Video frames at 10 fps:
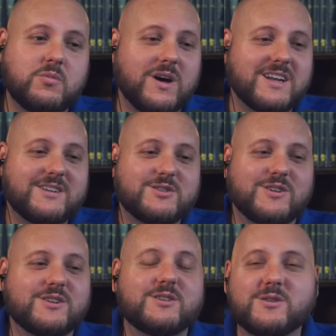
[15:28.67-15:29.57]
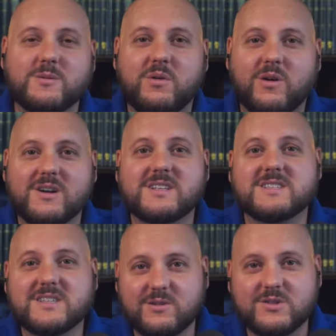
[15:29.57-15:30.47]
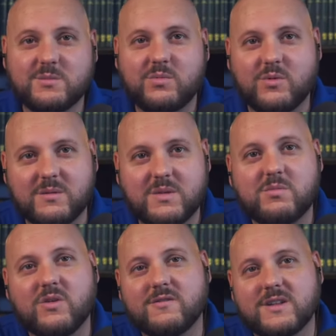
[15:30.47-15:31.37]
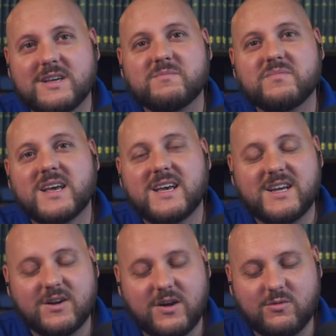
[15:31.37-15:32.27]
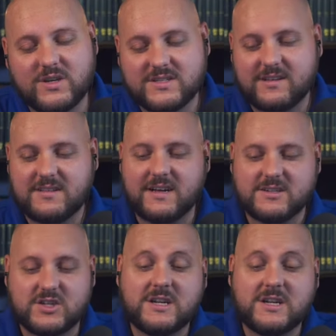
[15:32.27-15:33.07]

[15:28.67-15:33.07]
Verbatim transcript: Well, I need you to do your part. Consider supporting me prayerfully here at Reason and Theology.